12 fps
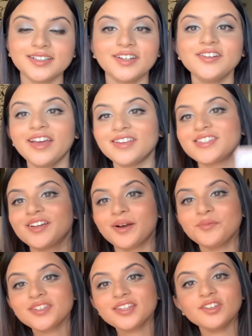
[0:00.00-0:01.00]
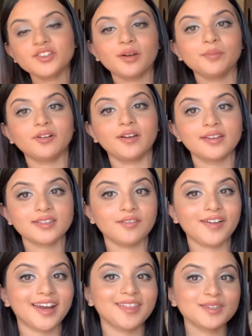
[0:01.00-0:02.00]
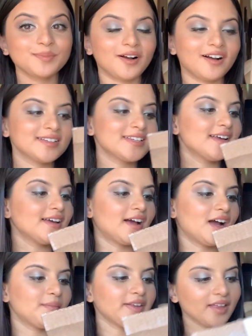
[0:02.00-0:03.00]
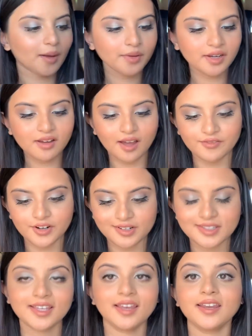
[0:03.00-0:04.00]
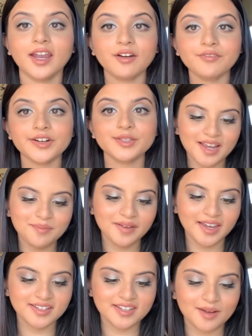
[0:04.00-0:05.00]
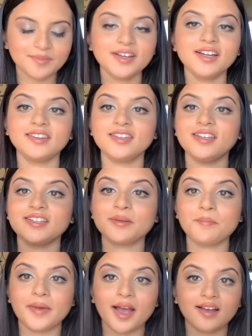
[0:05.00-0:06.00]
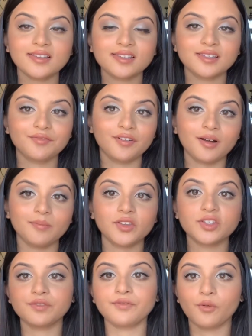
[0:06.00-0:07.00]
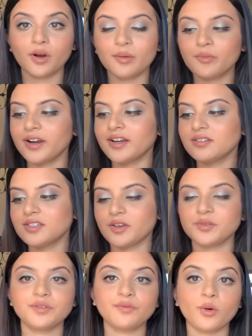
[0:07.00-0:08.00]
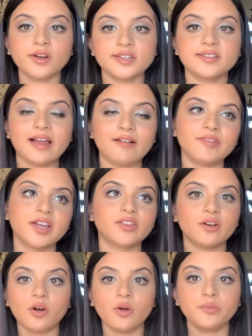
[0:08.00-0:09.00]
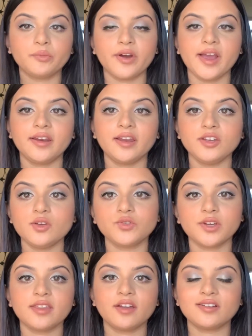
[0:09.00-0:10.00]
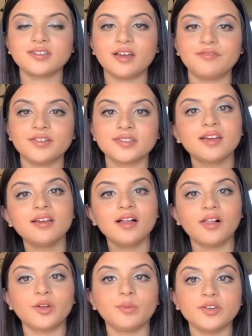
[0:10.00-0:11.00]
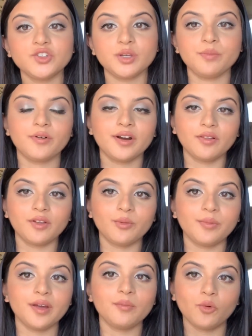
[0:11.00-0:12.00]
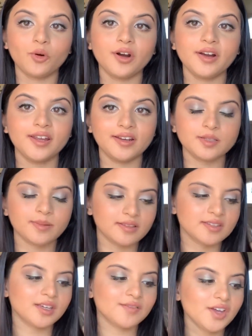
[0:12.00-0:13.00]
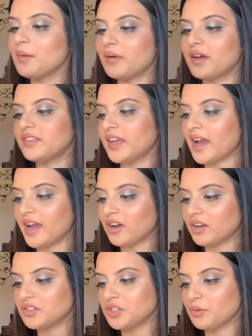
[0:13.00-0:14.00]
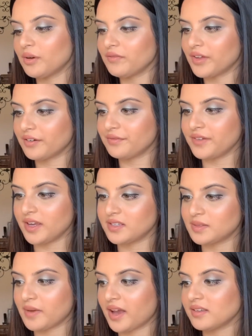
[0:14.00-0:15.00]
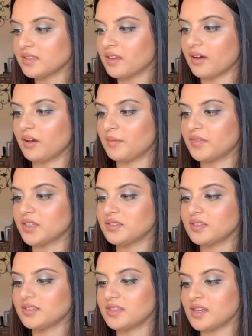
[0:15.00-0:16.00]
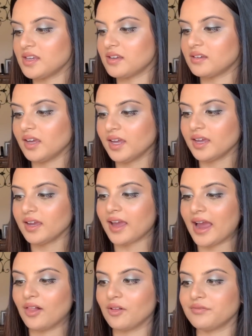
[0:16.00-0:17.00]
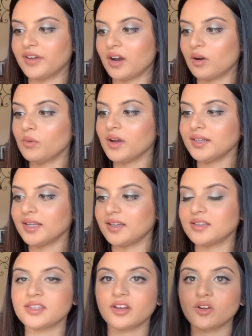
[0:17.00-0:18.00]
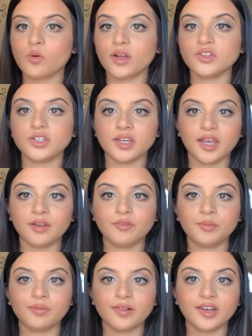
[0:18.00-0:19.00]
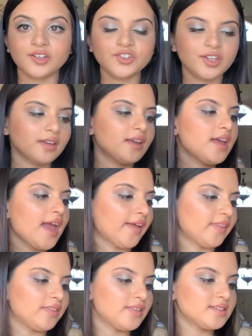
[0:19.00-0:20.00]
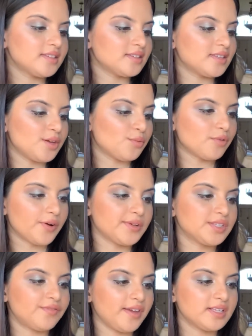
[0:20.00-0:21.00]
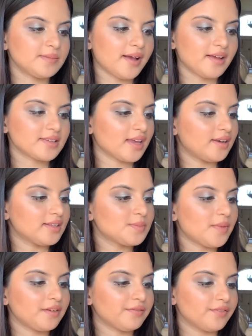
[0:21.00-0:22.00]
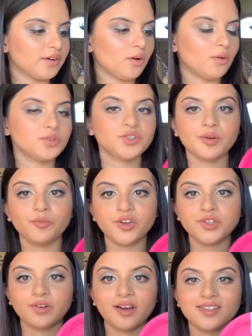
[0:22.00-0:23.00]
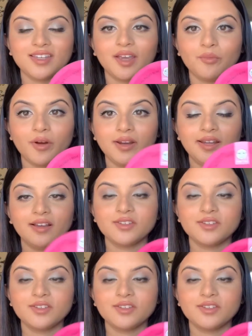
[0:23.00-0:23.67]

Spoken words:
Okay, so I'm just gonna start pulling stuff out of this box. I think I'm gonna cover skincare first. I picked up these masks from the Sephora brand. So Sephora does have their own brand, and usually their stuff is a little bit cheaper and a little bit more inexpensive. But I got two of their face masks. This is the aloe vera one, and it's their quenching and replenishing. And then this is the rose face mask, and it's meant for ultra moisturizing and brightening.